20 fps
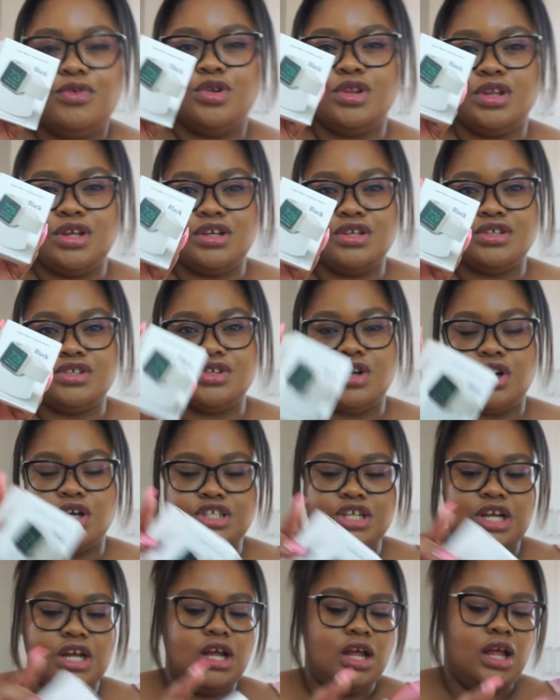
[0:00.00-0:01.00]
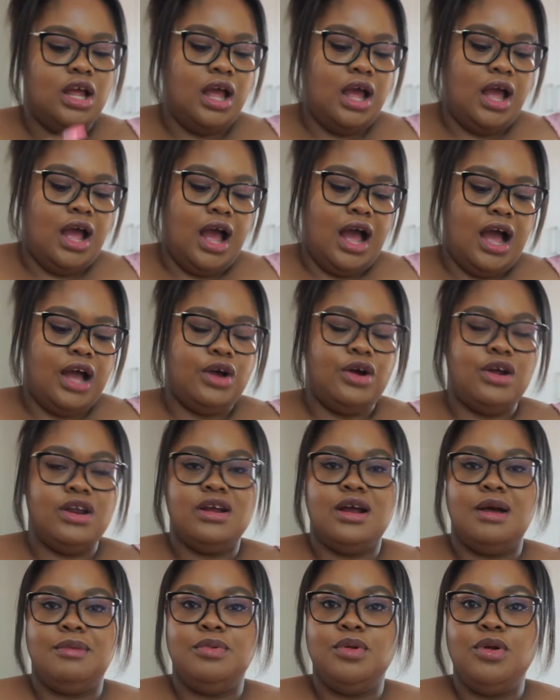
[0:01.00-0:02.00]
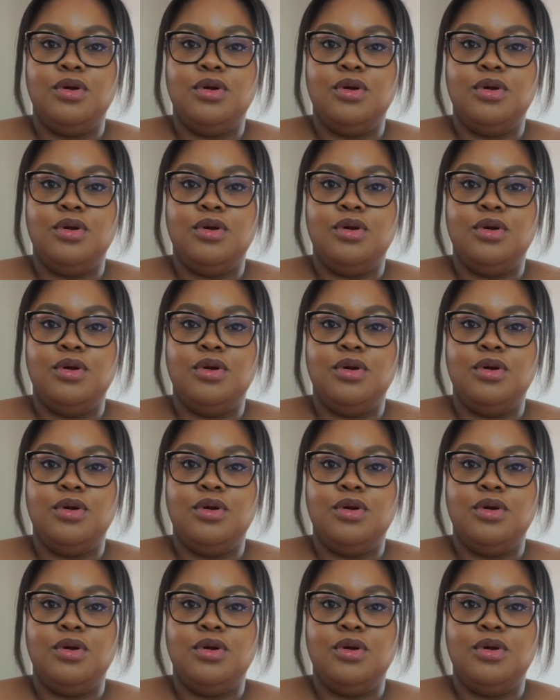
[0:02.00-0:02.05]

the charger. I got a couple